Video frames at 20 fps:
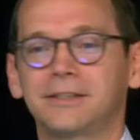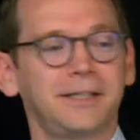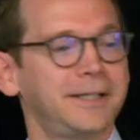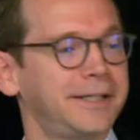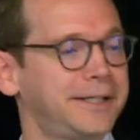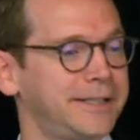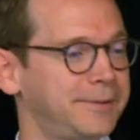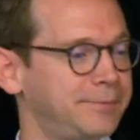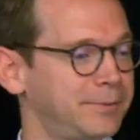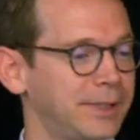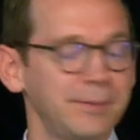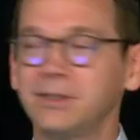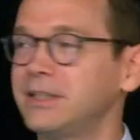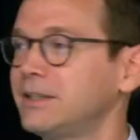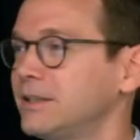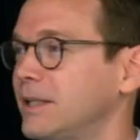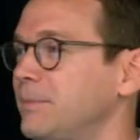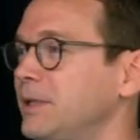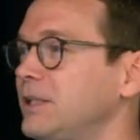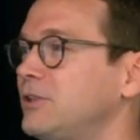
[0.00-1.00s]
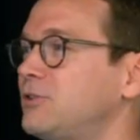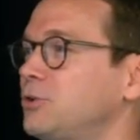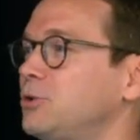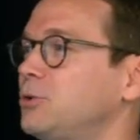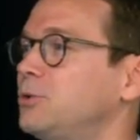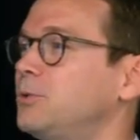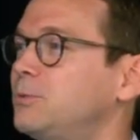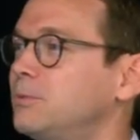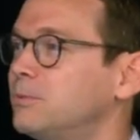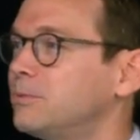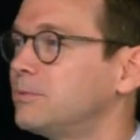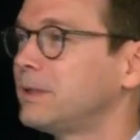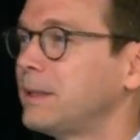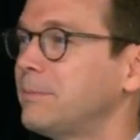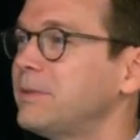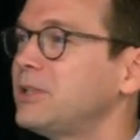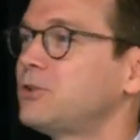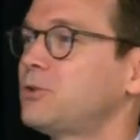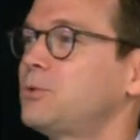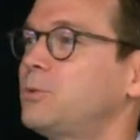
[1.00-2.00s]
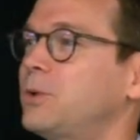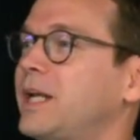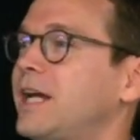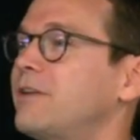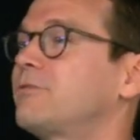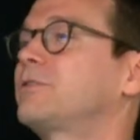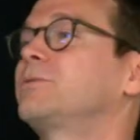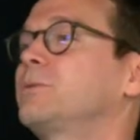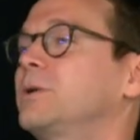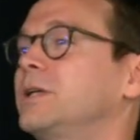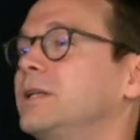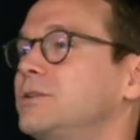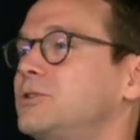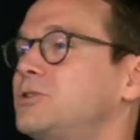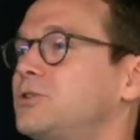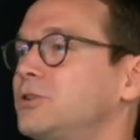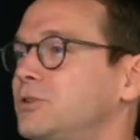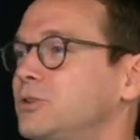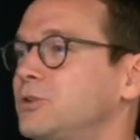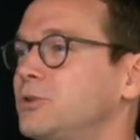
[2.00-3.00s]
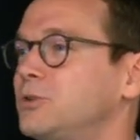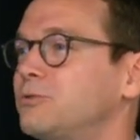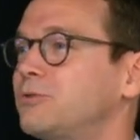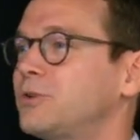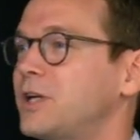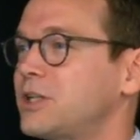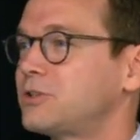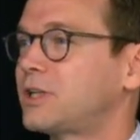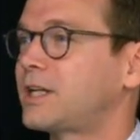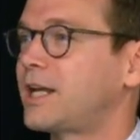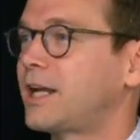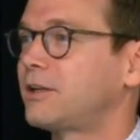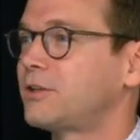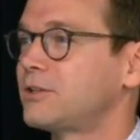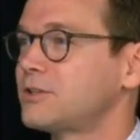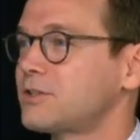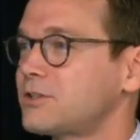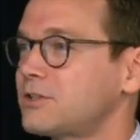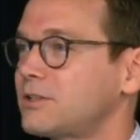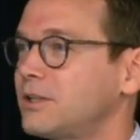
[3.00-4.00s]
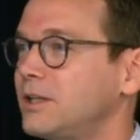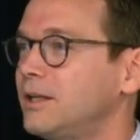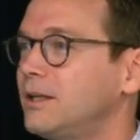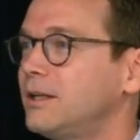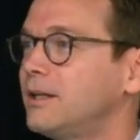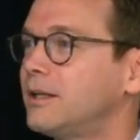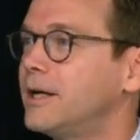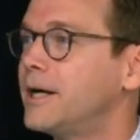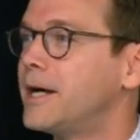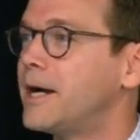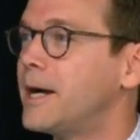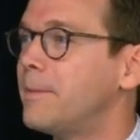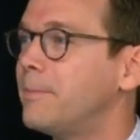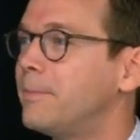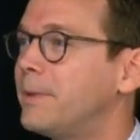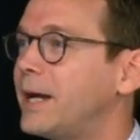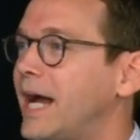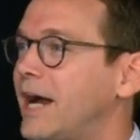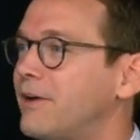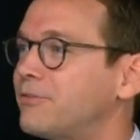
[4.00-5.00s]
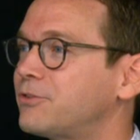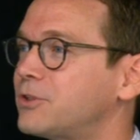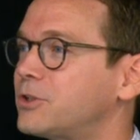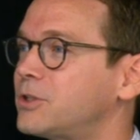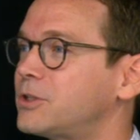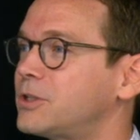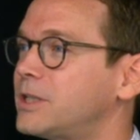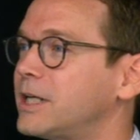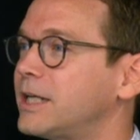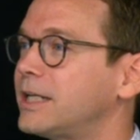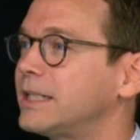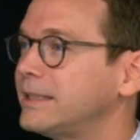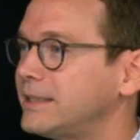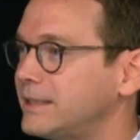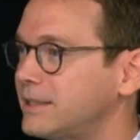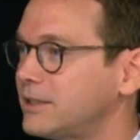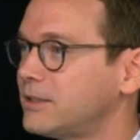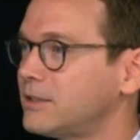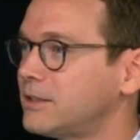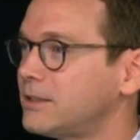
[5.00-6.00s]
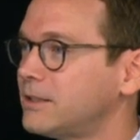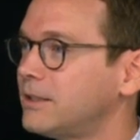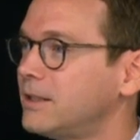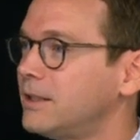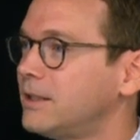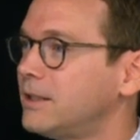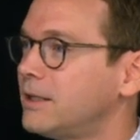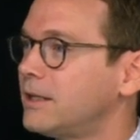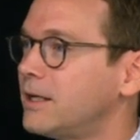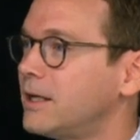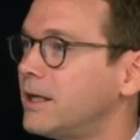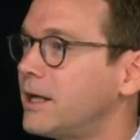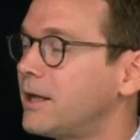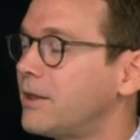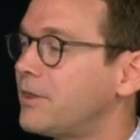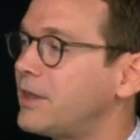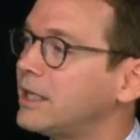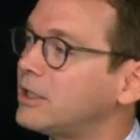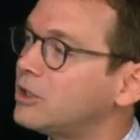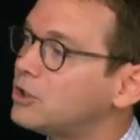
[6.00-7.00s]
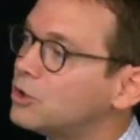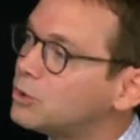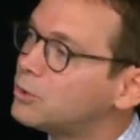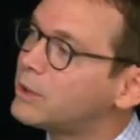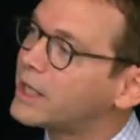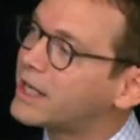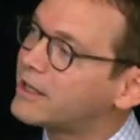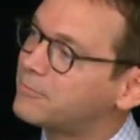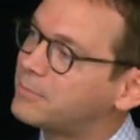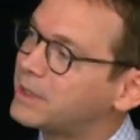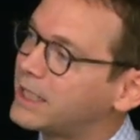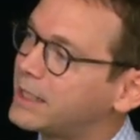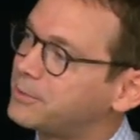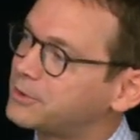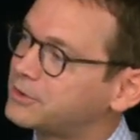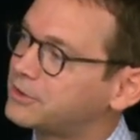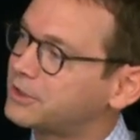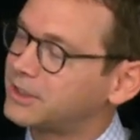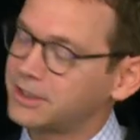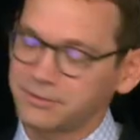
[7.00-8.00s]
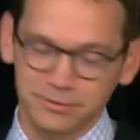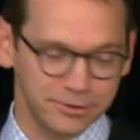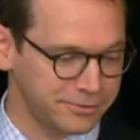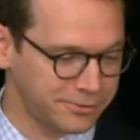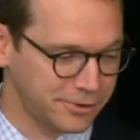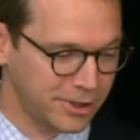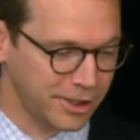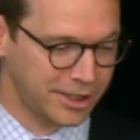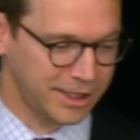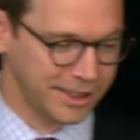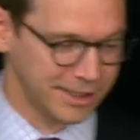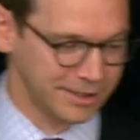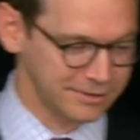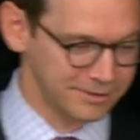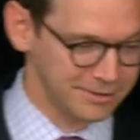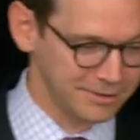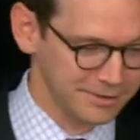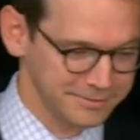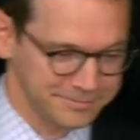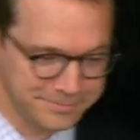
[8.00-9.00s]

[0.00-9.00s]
uh, let me, let me do, let me do what everyone should do for educators. Um, after a year uh, that you have been able to deliver for our kids.